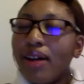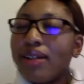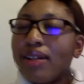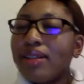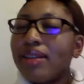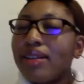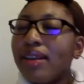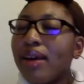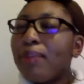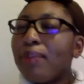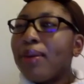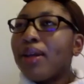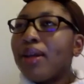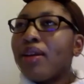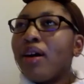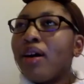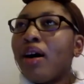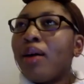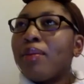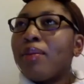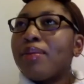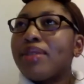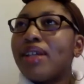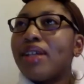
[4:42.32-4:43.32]
there been
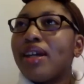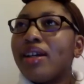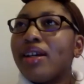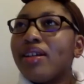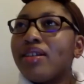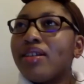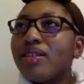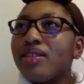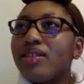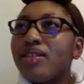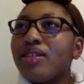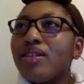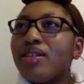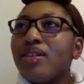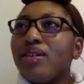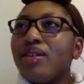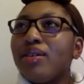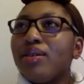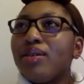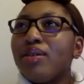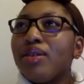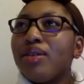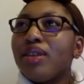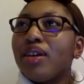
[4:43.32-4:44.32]
updates
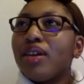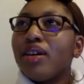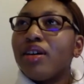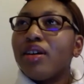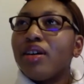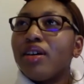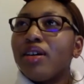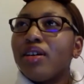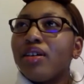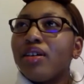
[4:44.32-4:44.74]
to the